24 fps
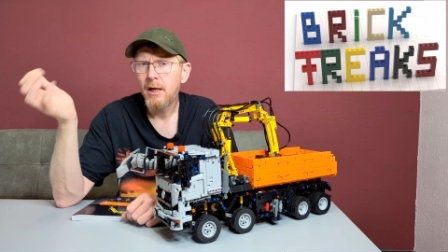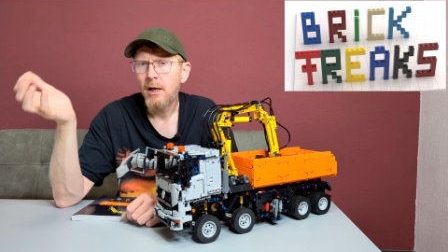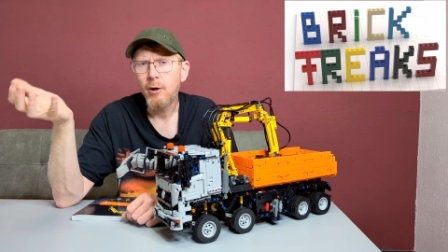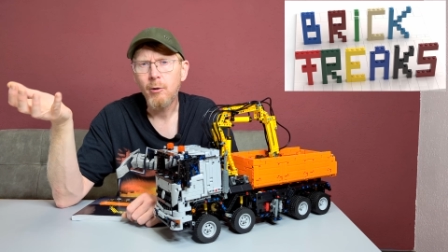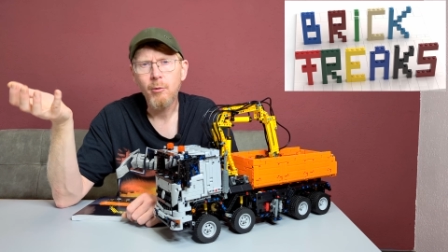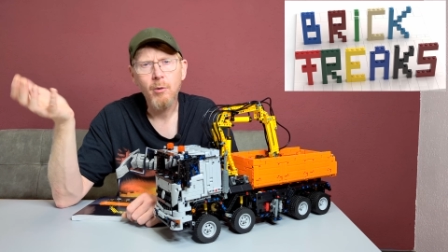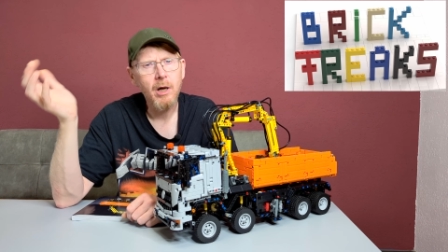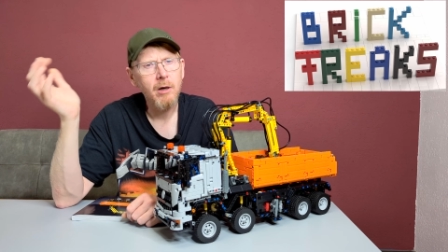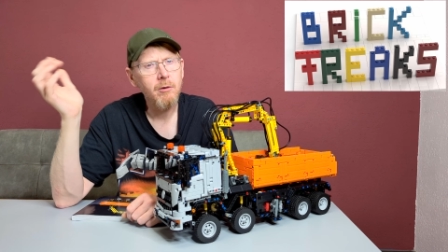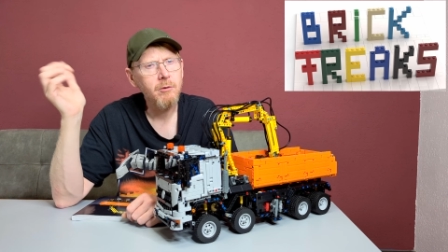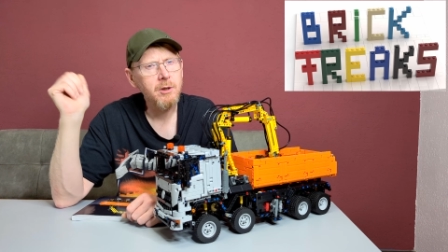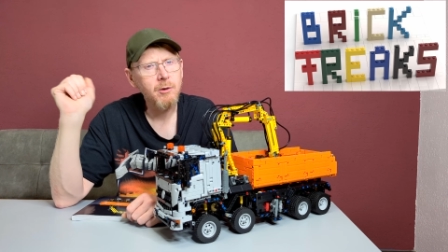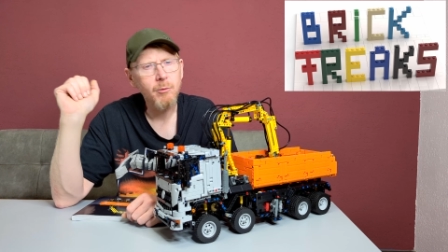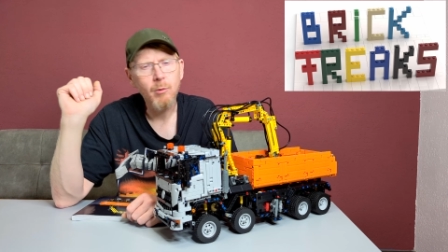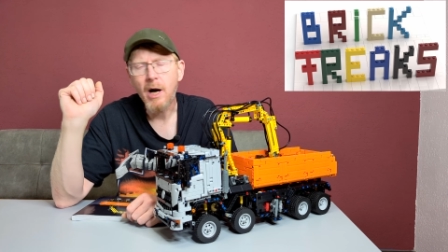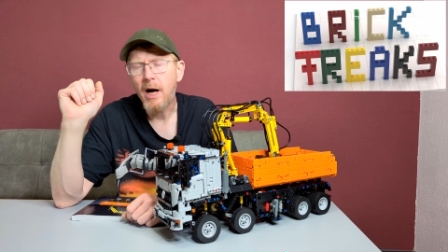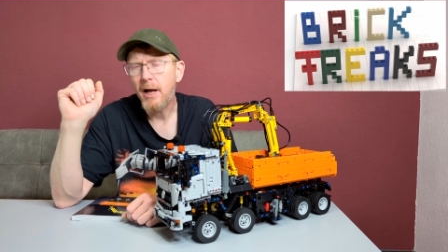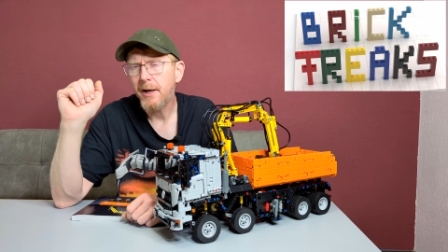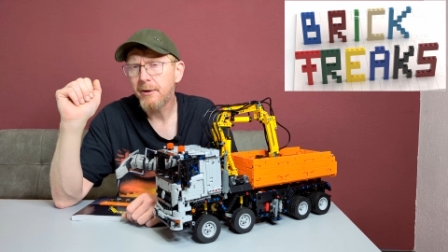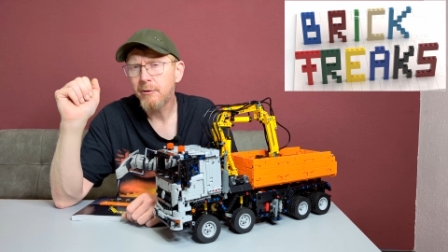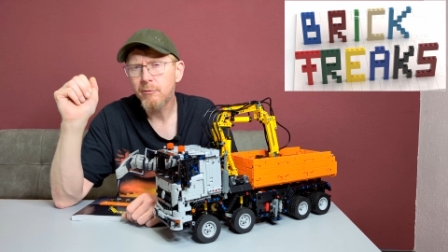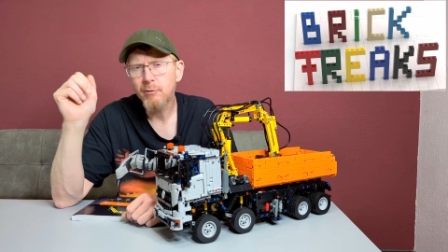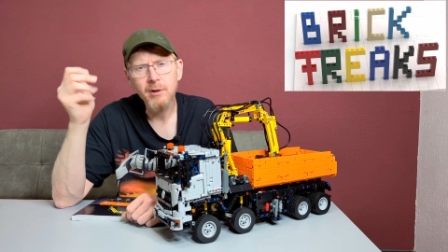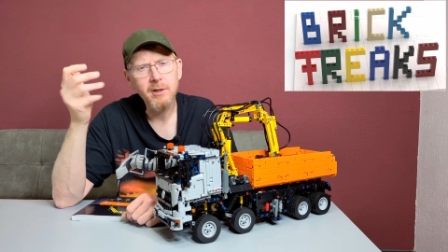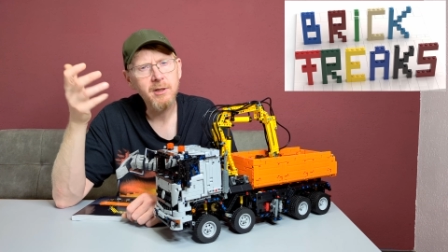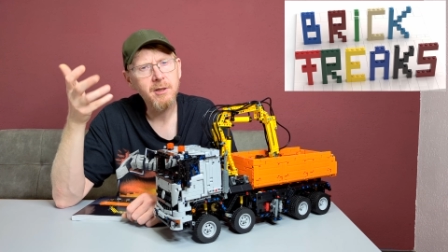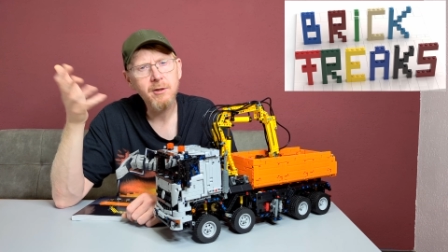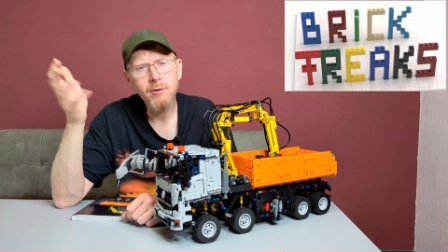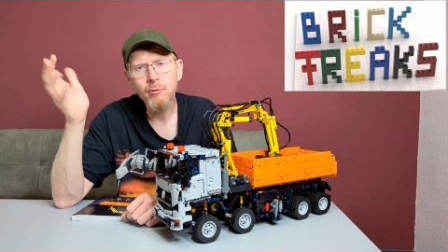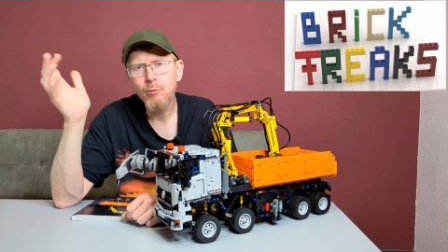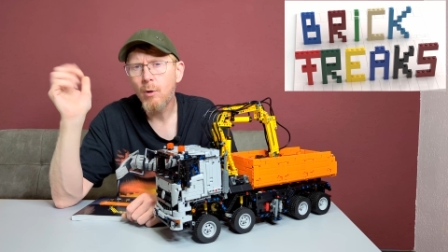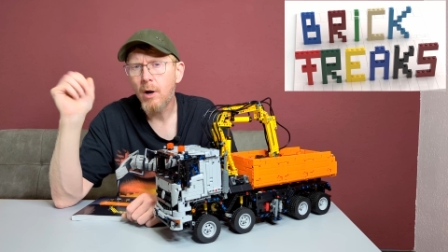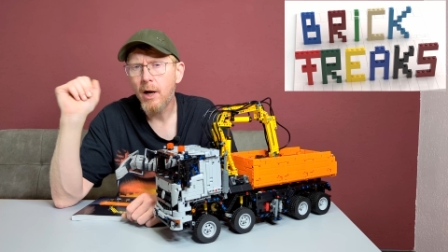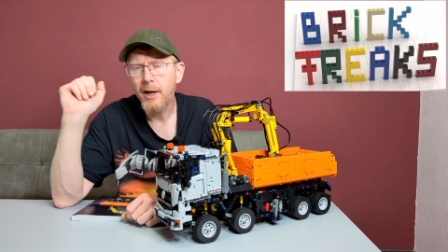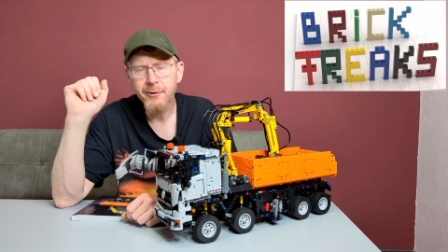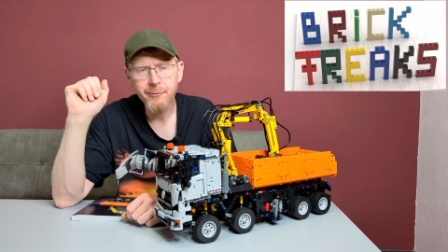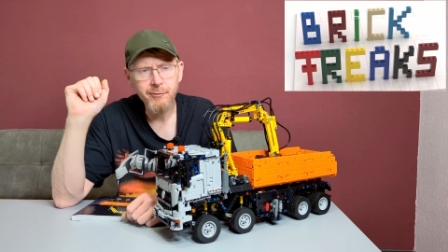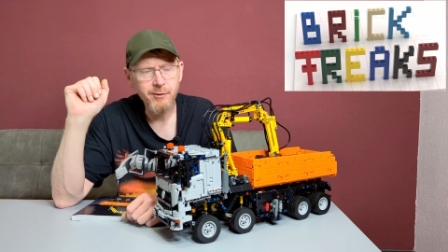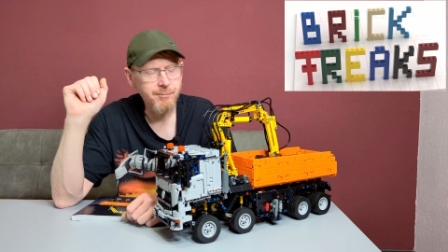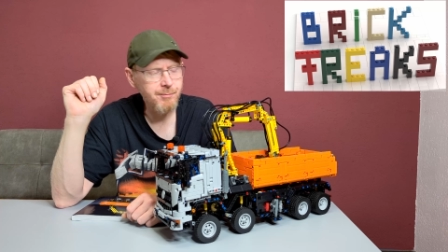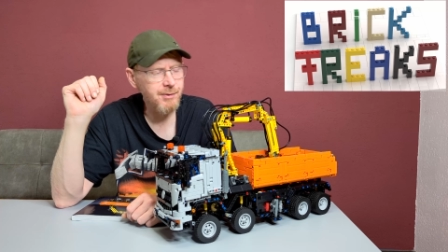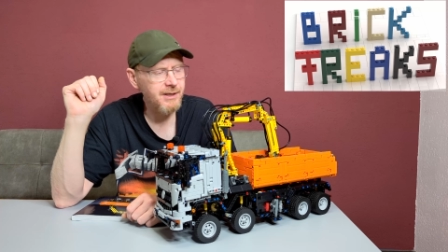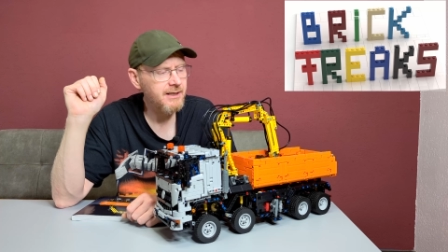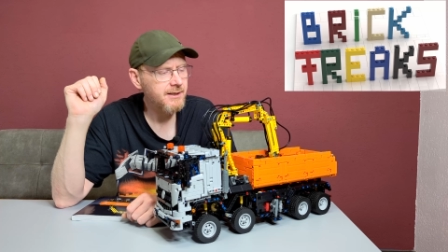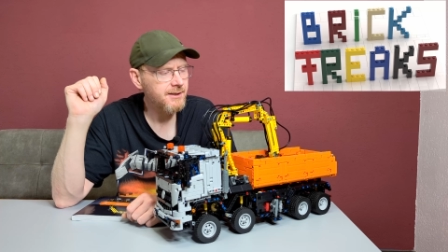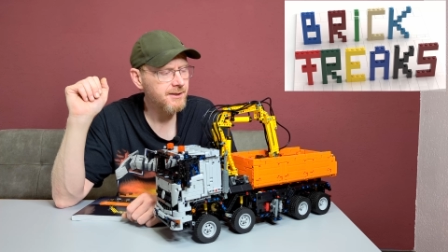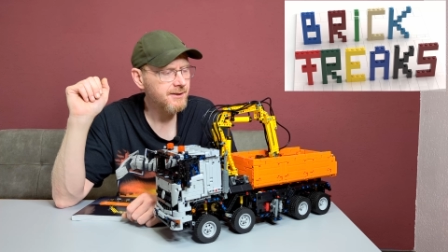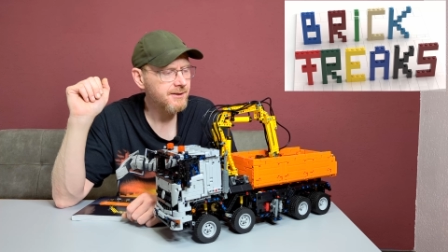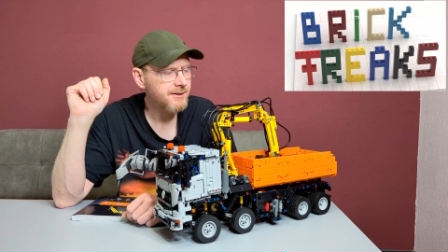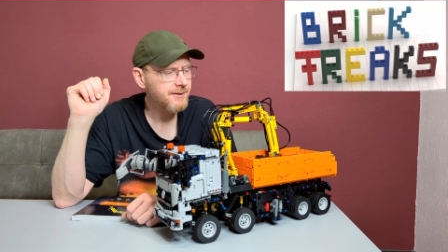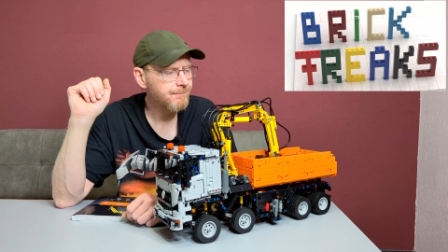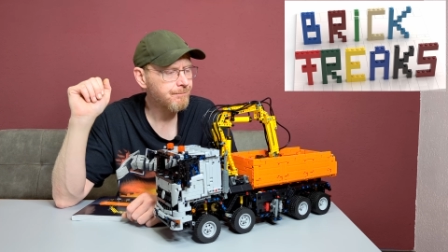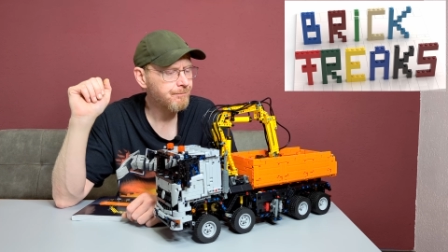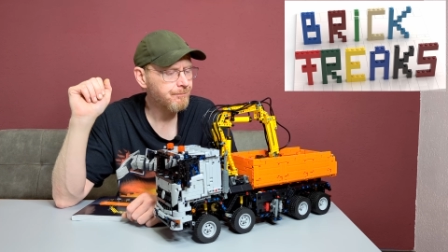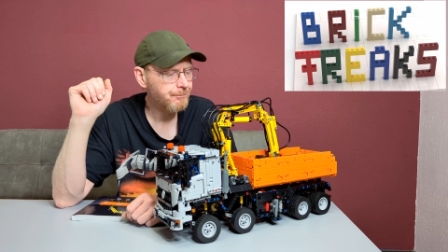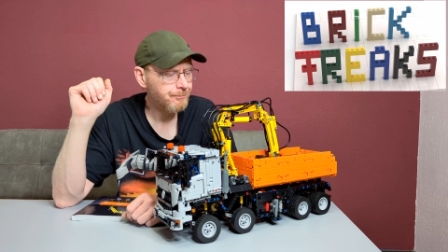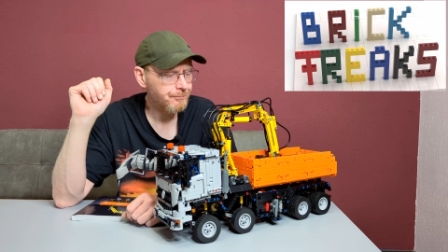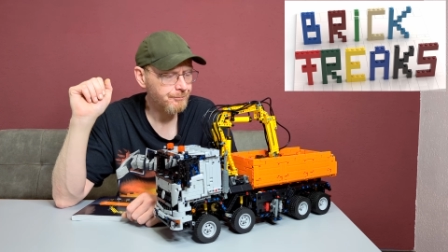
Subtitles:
around 100, 200 pieces.